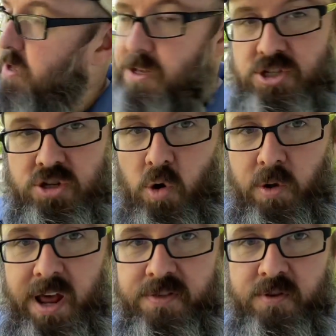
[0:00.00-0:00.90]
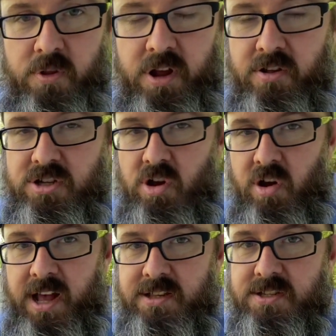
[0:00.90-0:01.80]
Scroll down through there's all
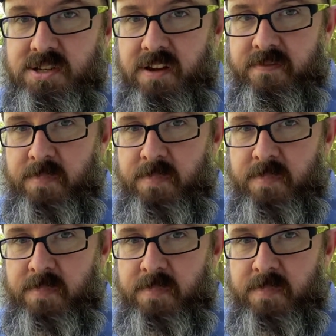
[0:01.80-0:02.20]
kinds of stuff.